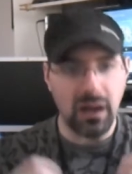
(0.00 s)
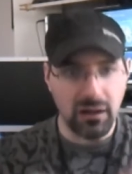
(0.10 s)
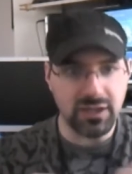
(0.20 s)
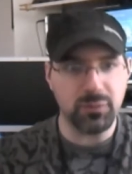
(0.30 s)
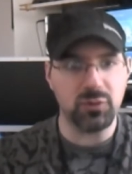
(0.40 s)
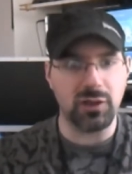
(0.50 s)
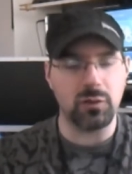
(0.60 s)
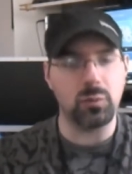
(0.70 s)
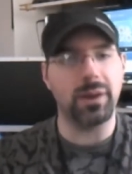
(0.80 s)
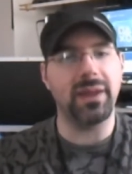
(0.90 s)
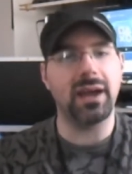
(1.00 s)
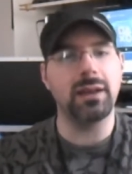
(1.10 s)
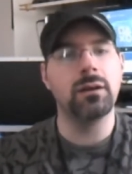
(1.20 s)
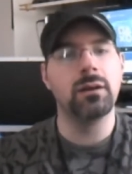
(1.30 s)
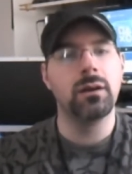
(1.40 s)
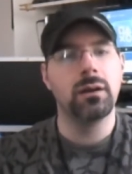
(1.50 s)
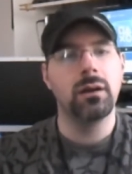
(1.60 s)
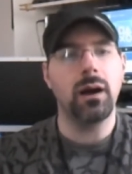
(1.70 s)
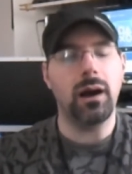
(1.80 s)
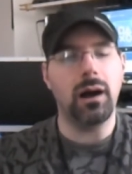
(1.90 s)
I'll keep you in the loop on that.
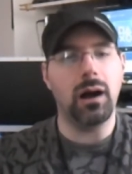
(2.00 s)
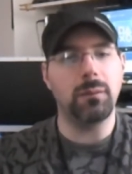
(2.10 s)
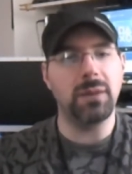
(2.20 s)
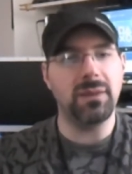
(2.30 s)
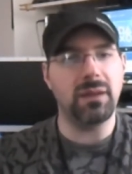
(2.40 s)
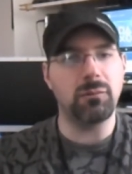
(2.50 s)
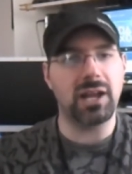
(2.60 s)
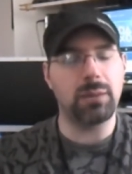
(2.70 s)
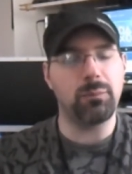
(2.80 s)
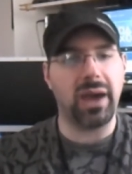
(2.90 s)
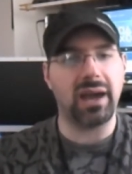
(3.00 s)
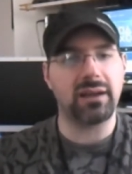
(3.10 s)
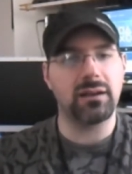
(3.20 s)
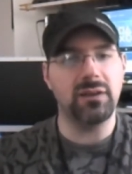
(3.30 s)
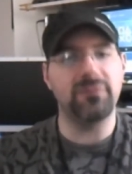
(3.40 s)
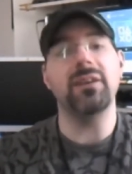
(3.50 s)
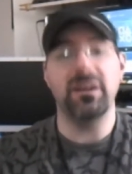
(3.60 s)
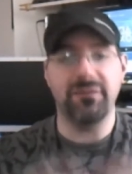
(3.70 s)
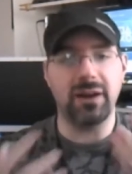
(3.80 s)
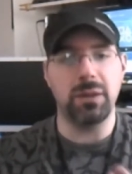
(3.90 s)
Um, and then when I get back, if
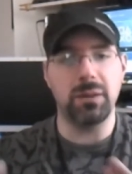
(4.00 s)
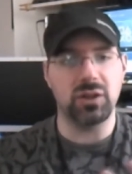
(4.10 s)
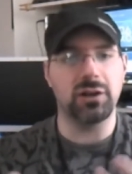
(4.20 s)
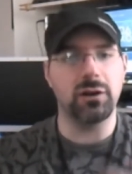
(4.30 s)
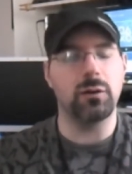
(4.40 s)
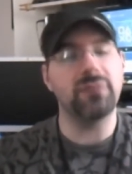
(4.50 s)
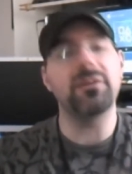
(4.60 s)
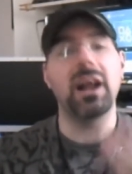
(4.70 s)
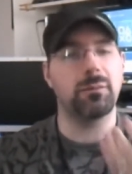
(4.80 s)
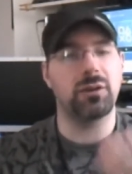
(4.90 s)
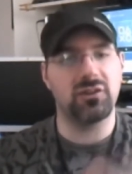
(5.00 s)
if I'm able to go, if not, I'm going